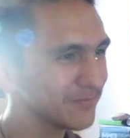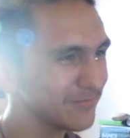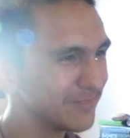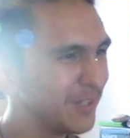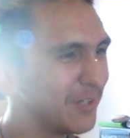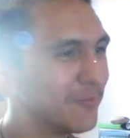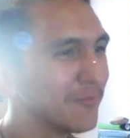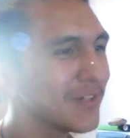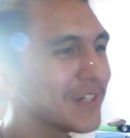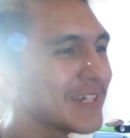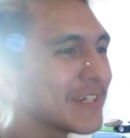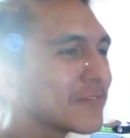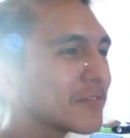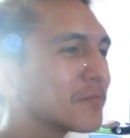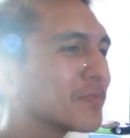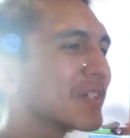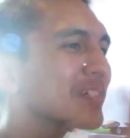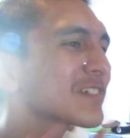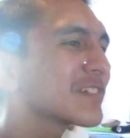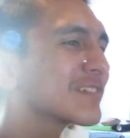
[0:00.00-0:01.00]
Why do you
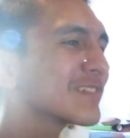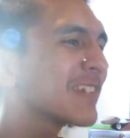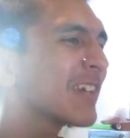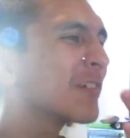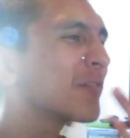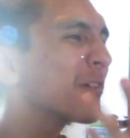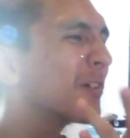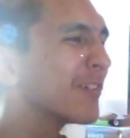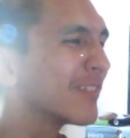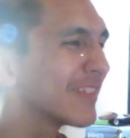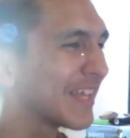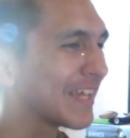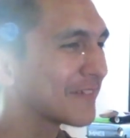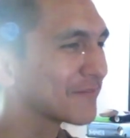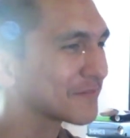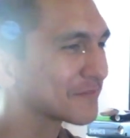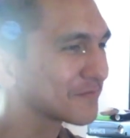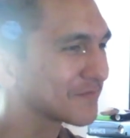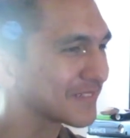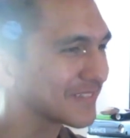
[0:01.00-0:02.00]
have a big Tyro laugh?